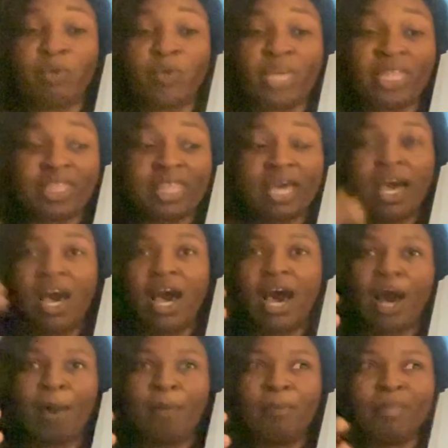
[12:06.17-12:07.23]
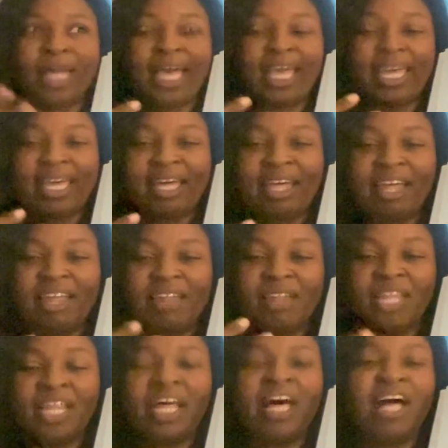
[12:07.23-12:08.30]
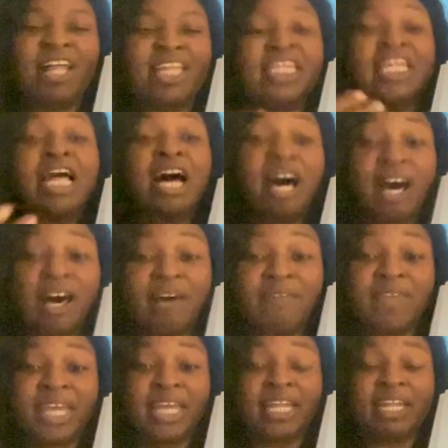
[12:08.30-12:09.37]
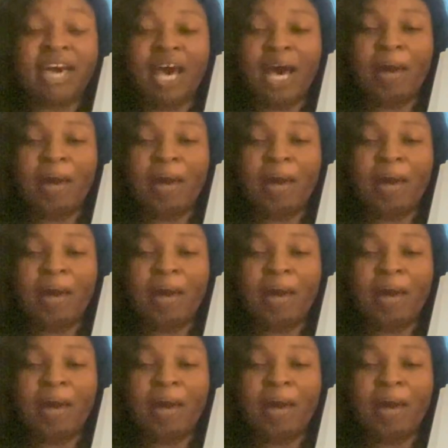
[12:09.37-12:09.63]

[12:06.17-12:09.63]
with like love and